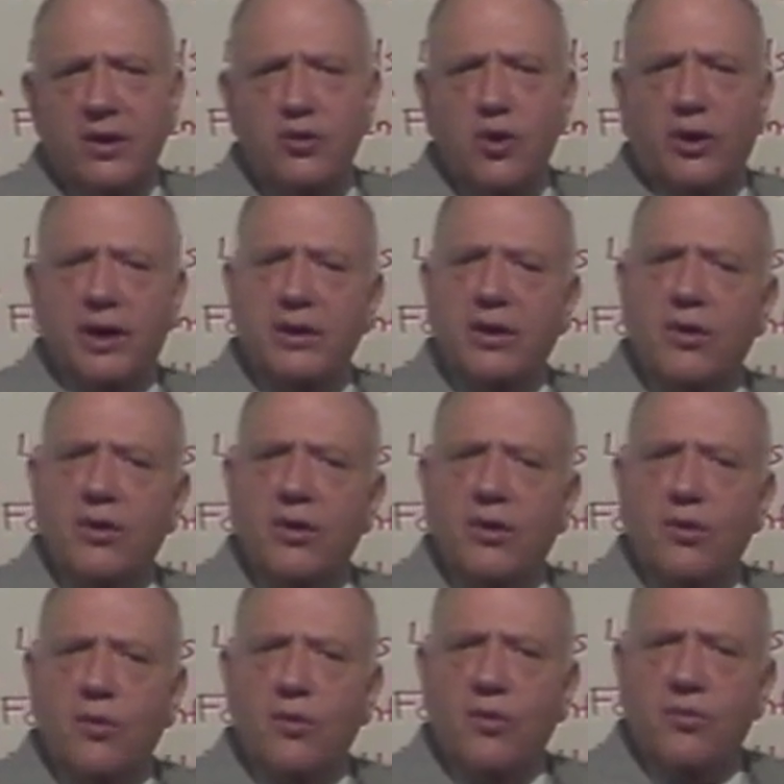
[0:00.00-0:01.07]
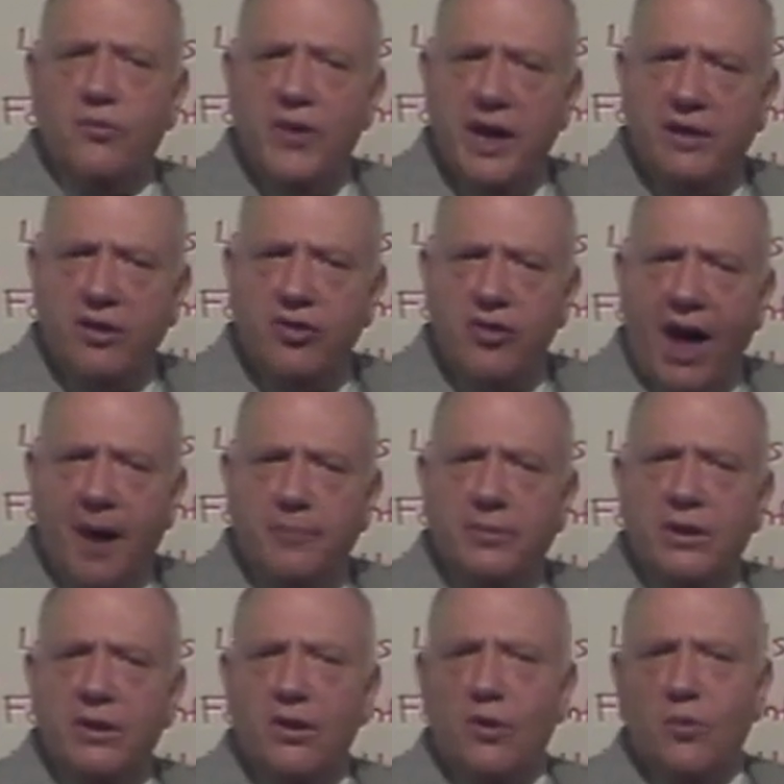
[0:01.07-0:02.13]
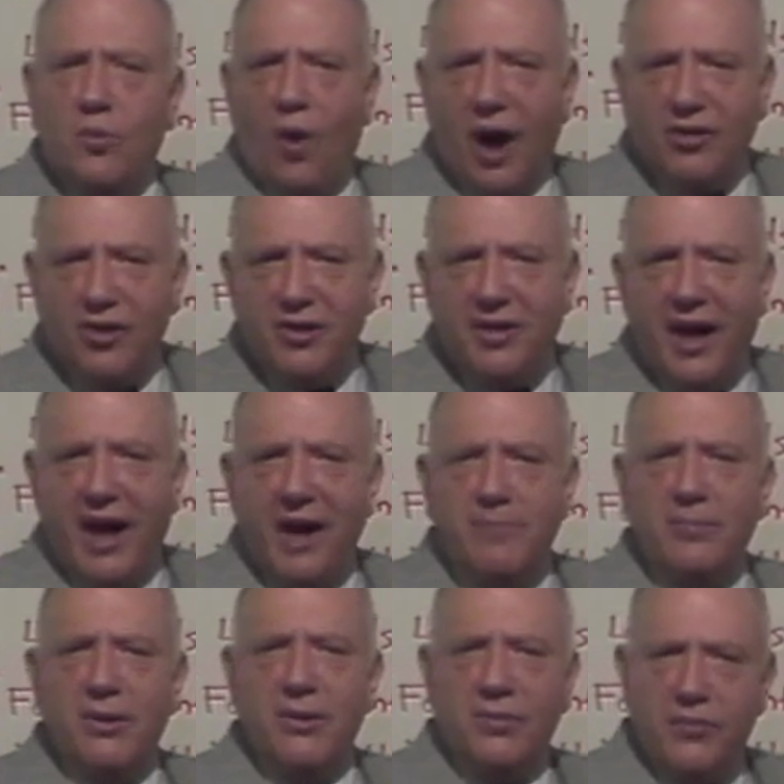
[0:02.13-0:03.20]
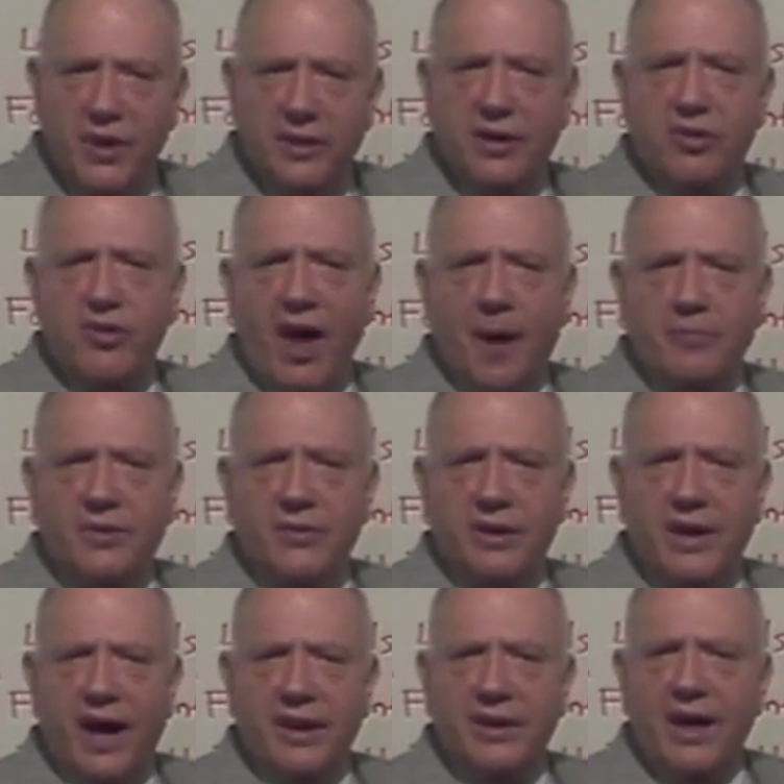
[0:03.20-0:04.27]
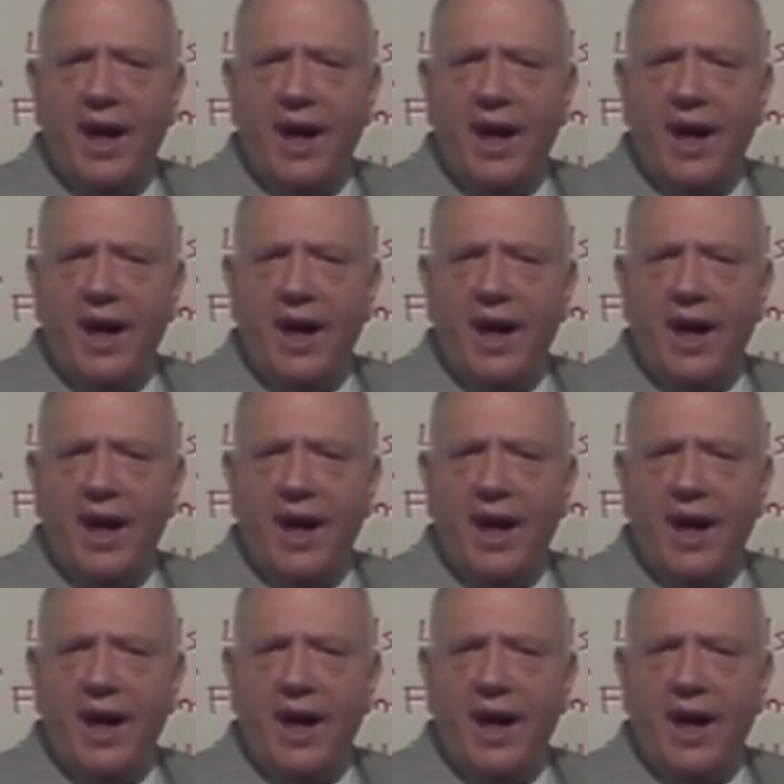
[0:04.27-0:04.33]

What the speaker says: You can read the chapter, watch a tape, read the chapter again.